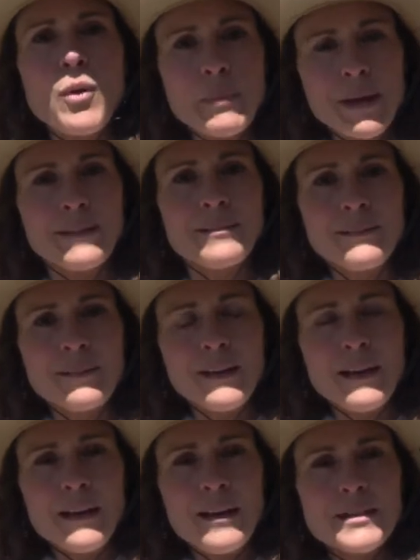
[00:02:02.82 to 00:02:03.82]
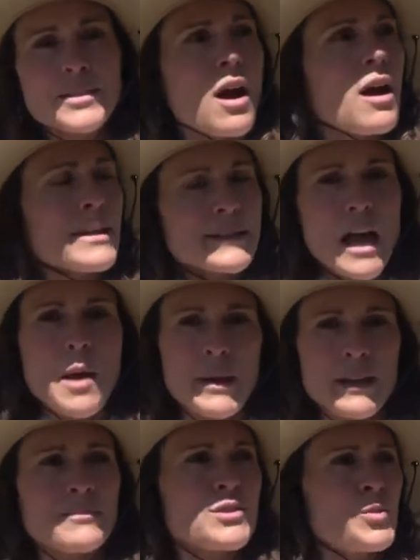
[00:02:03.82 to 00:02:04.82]
women saw us
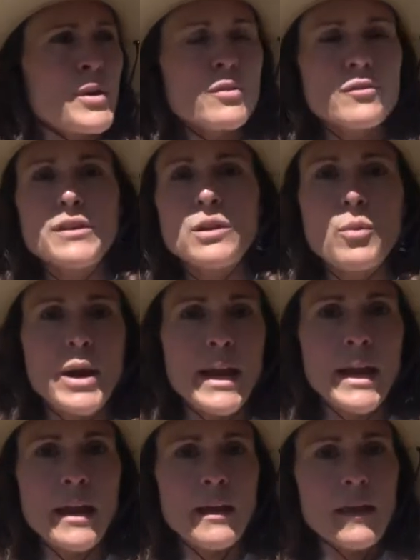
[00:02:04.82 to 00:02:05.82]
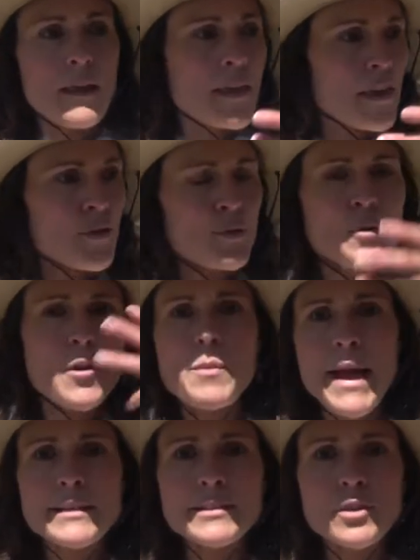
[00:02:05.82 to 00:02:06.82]
coming 200 feet away. They threw their
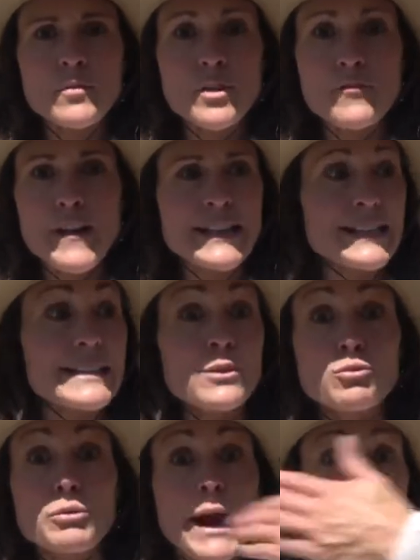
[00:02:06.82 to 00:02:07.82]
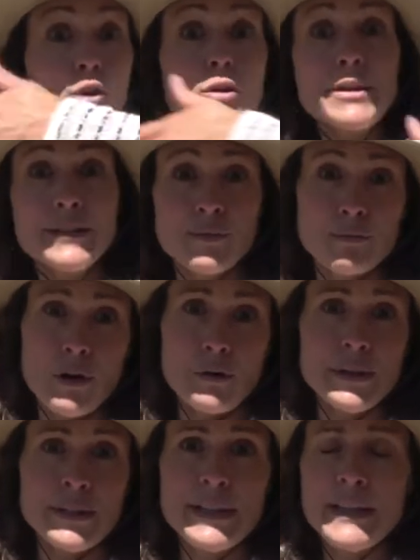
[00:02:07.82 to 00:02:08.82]
masks over their faces and ran across the road.